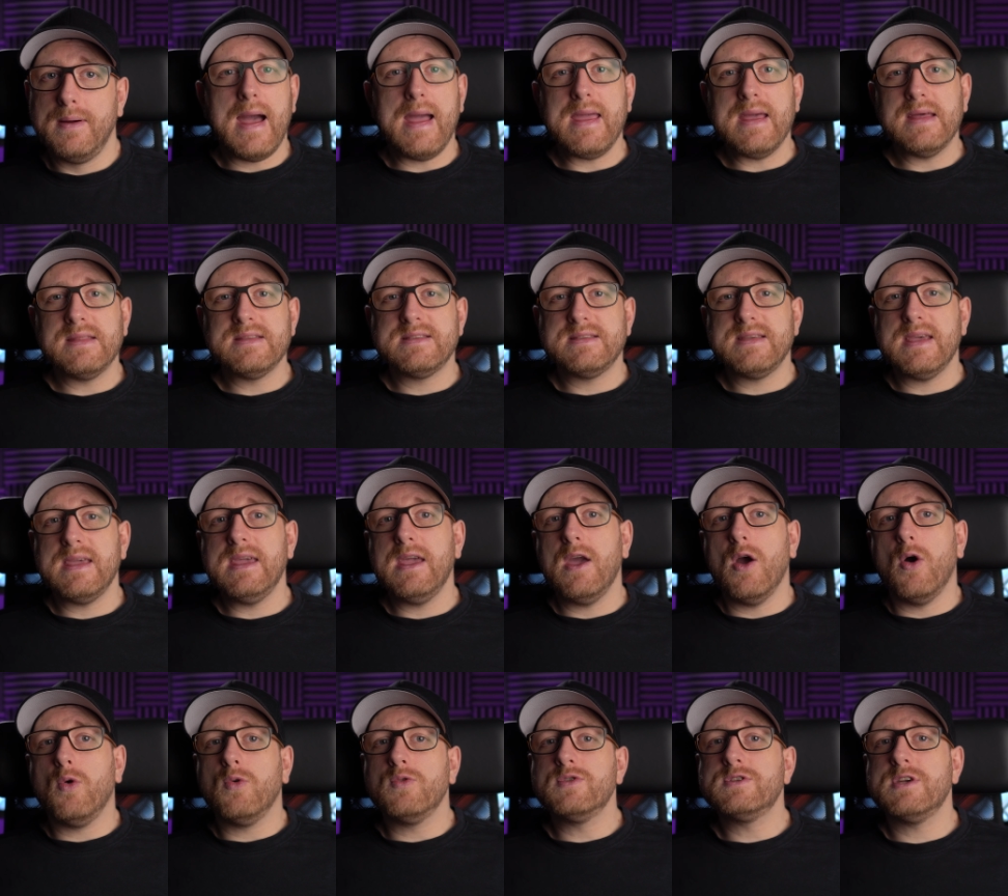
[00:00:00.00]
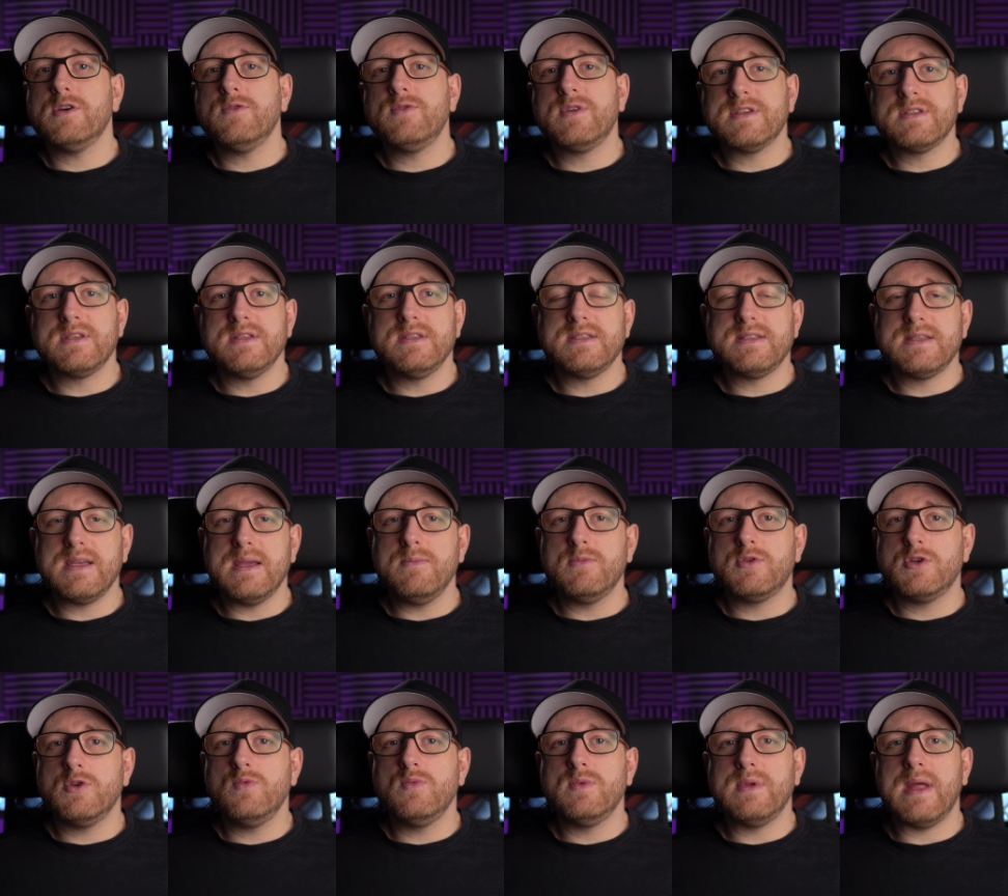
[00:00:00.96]
ANC also doesn't seem
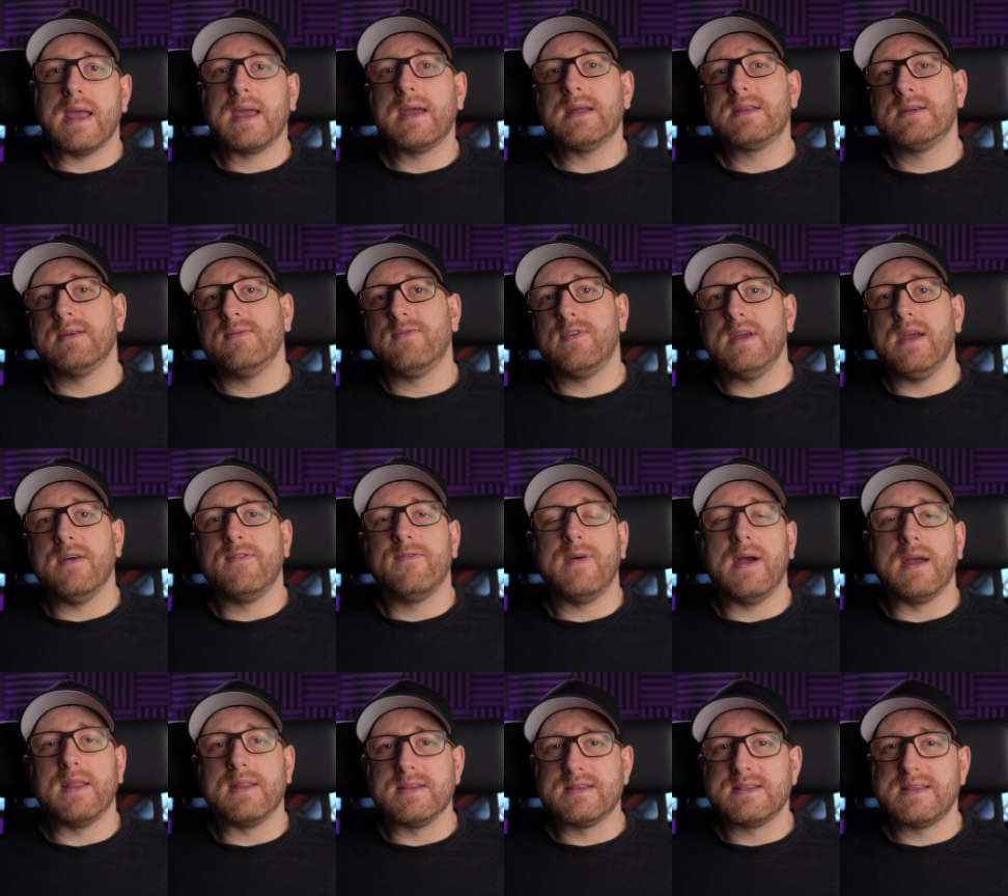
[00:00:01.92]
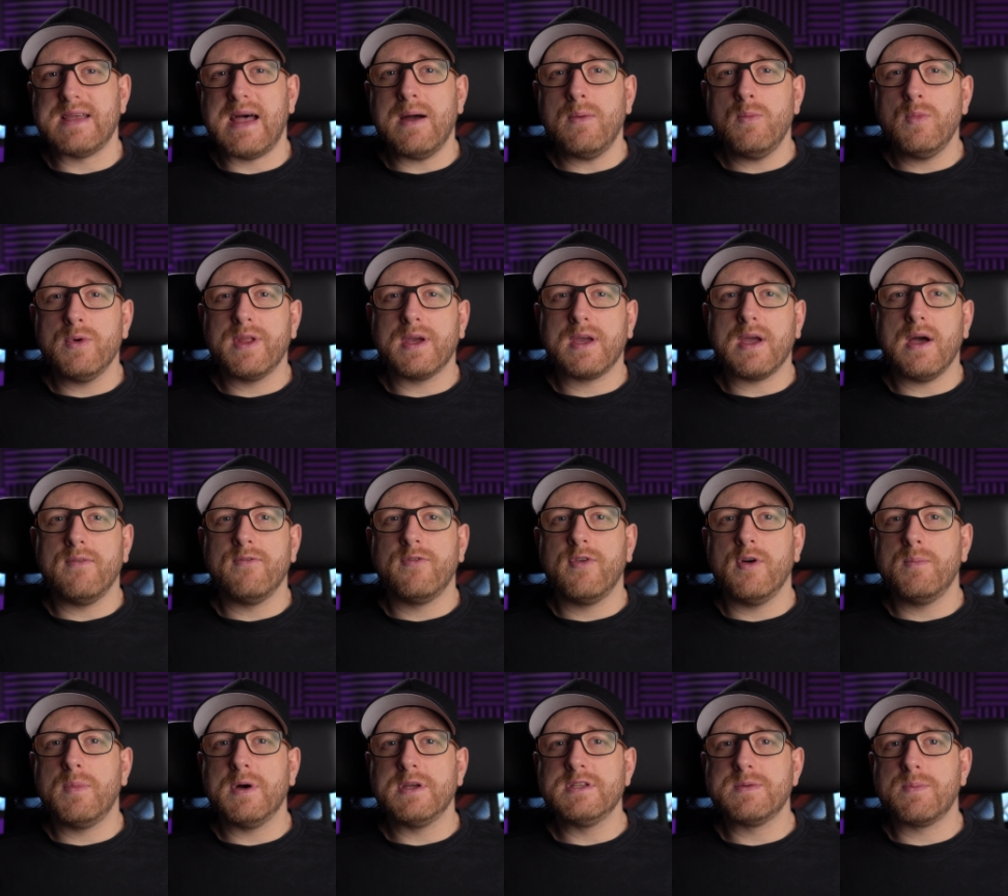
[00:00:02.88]
to negatively affect the sound with the
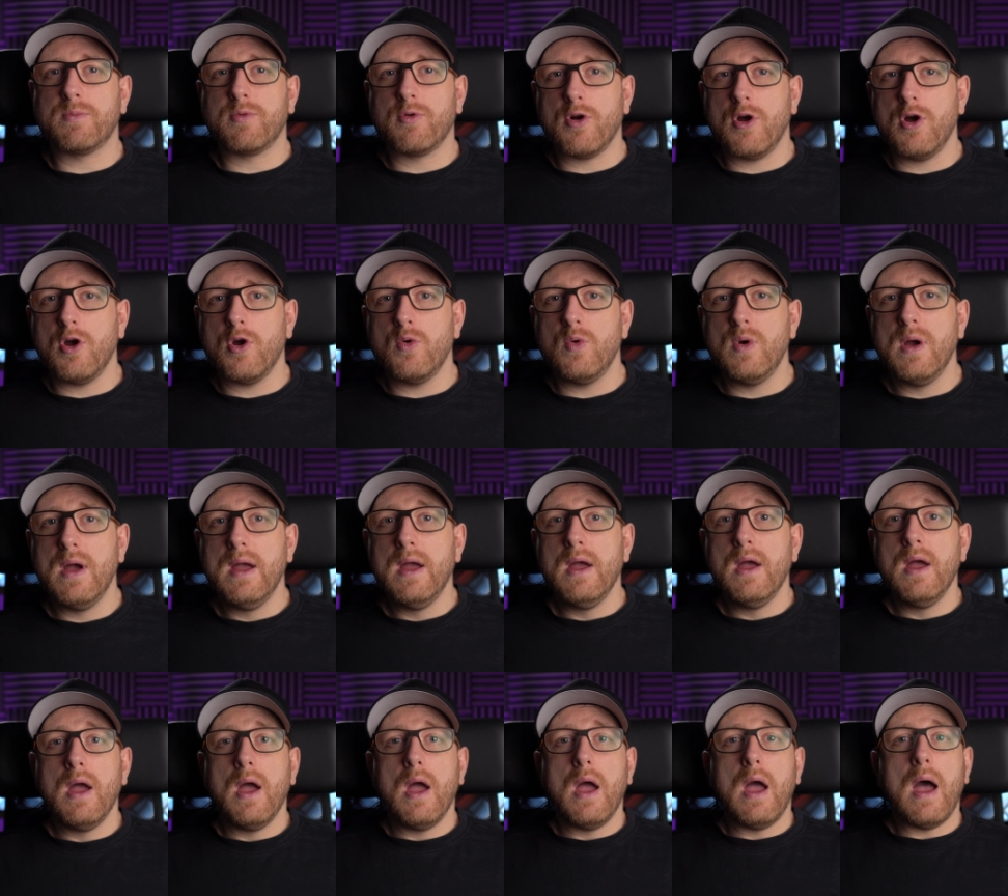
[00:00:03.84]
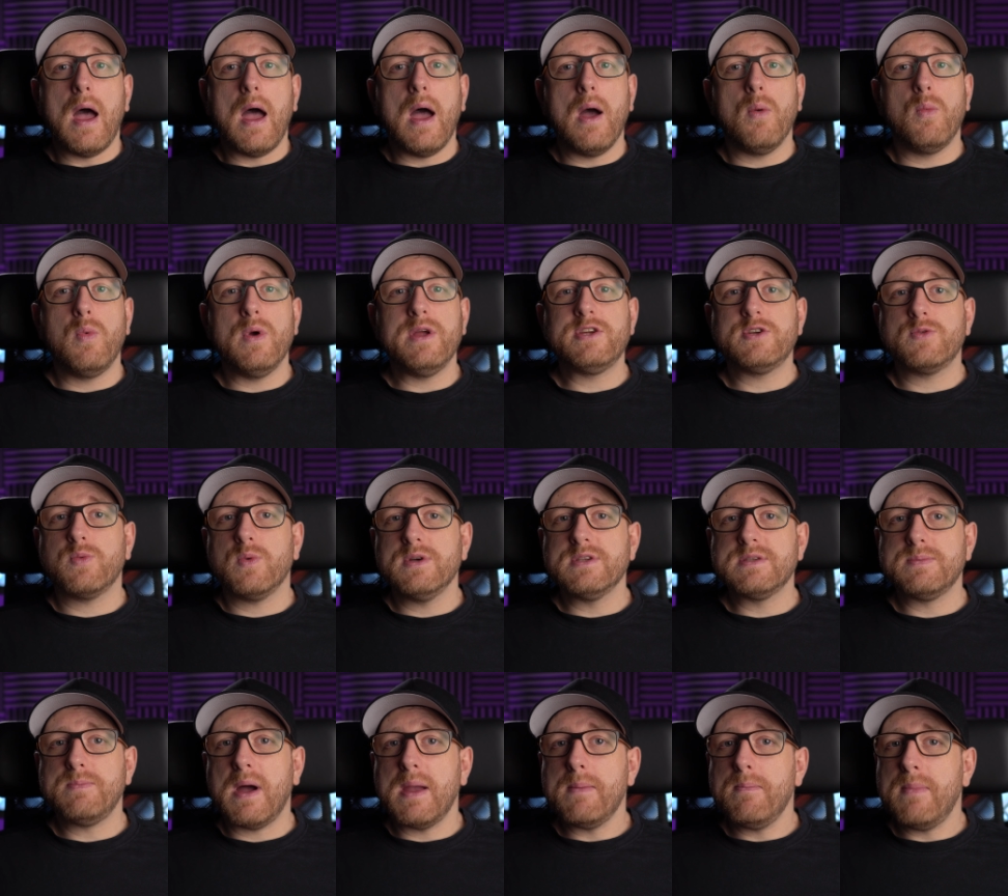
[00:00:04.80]
ComfoBuds Pro, which
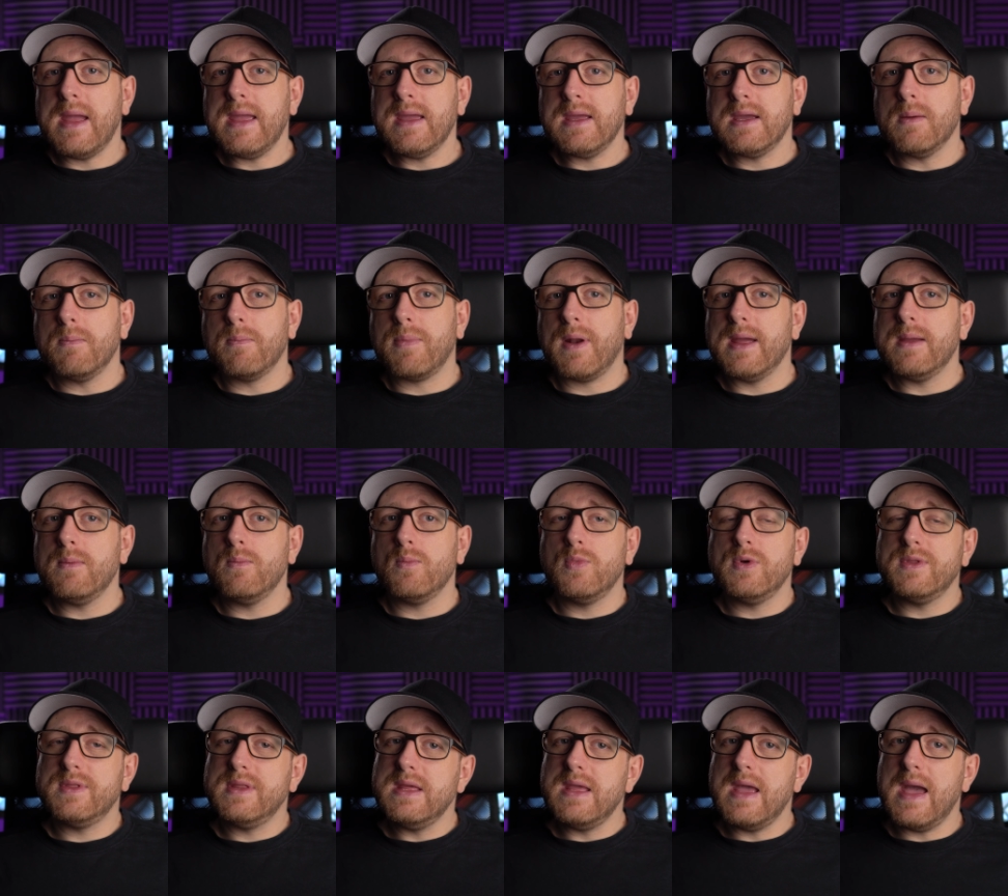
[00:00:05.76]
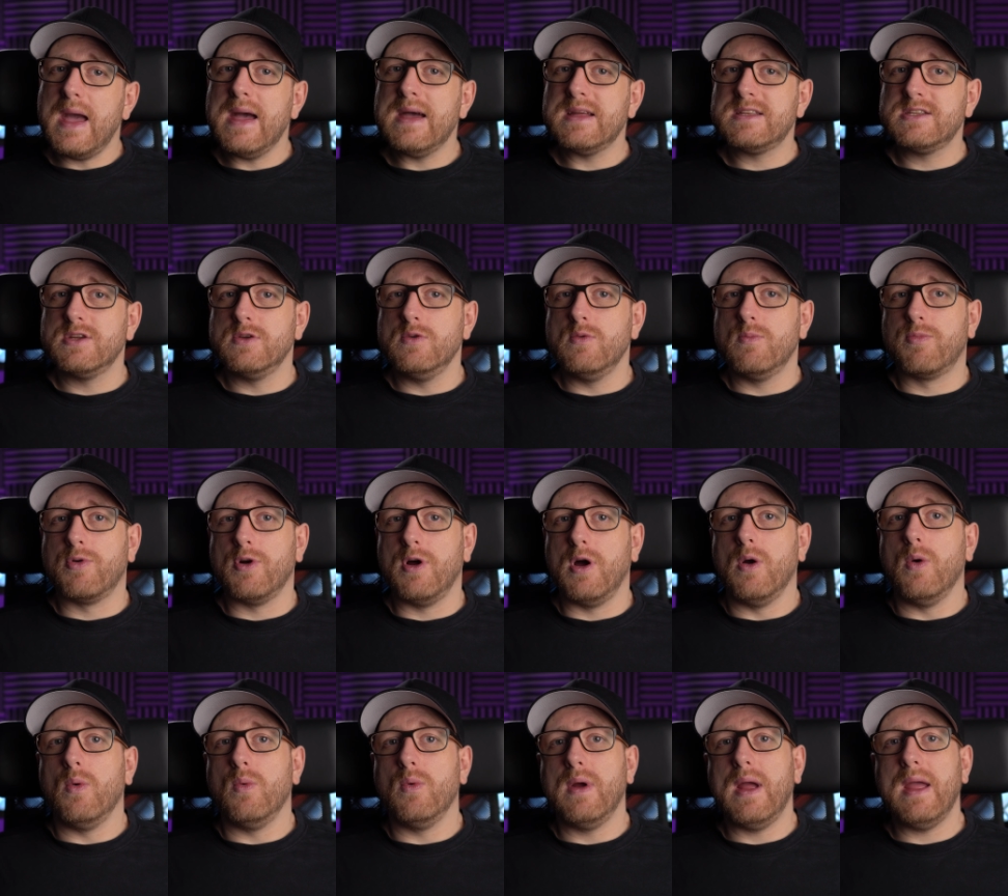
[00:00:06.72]
was my main complaint with the Air 2
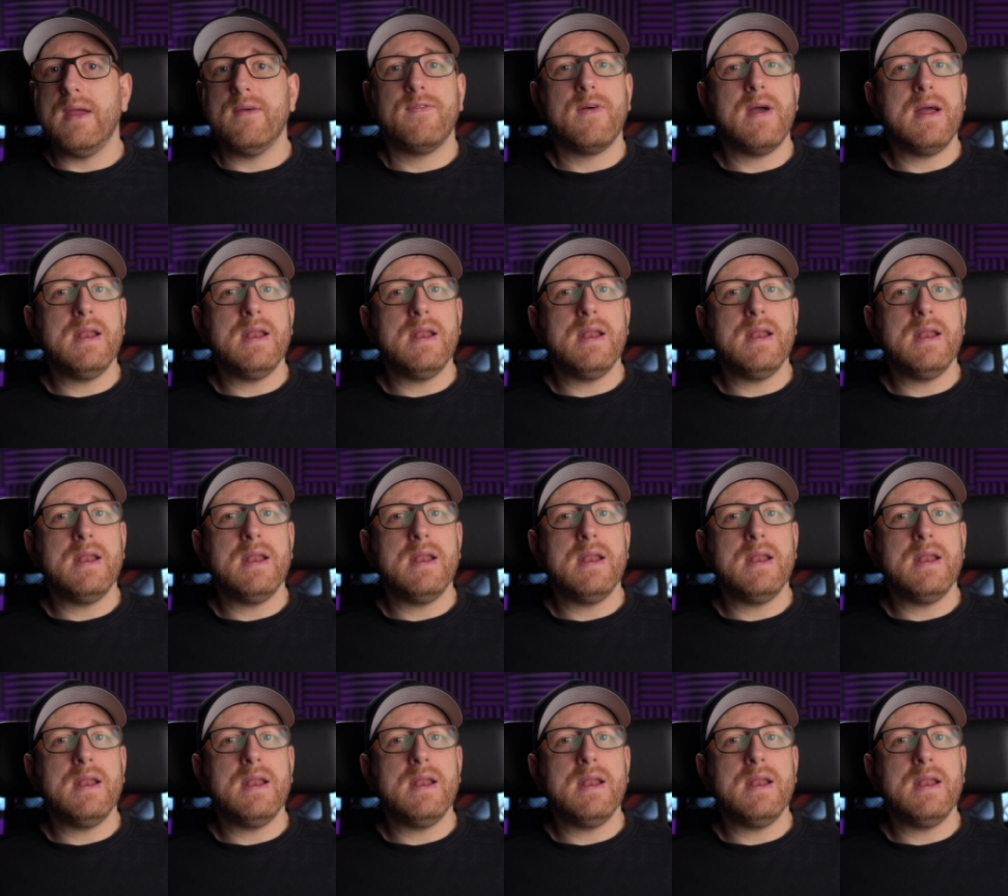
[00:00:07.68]
Pro. If